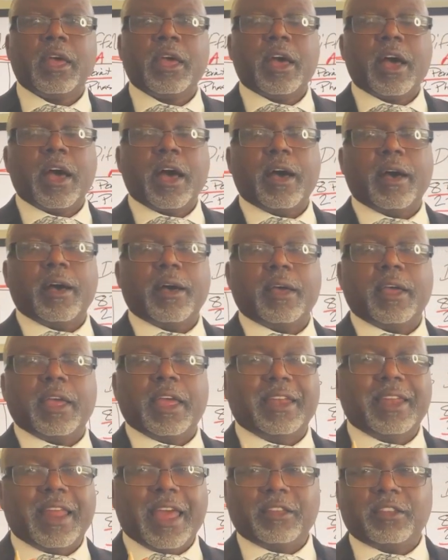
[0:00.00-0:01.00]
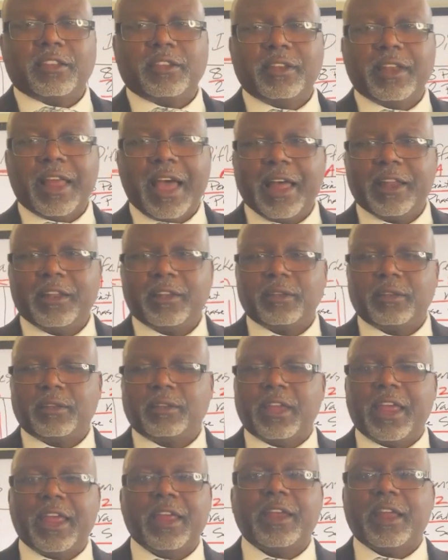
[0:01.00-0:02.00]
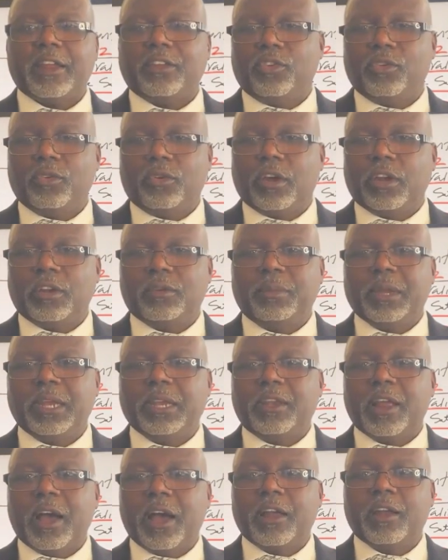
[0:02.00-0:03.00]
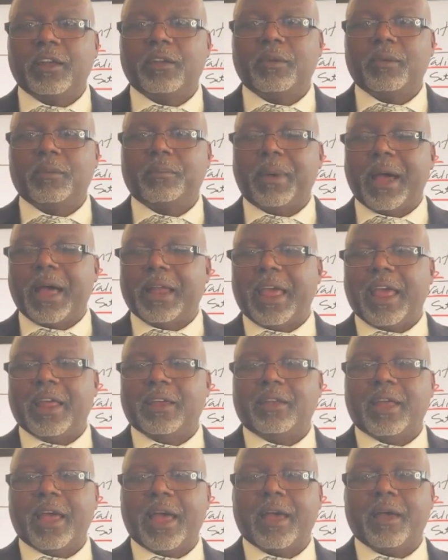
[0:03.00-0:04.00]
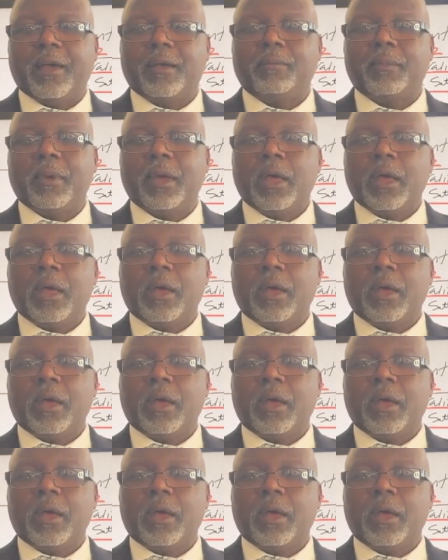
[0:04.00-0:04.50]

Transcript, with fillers: And that's not saying that you couldn't be done by that time,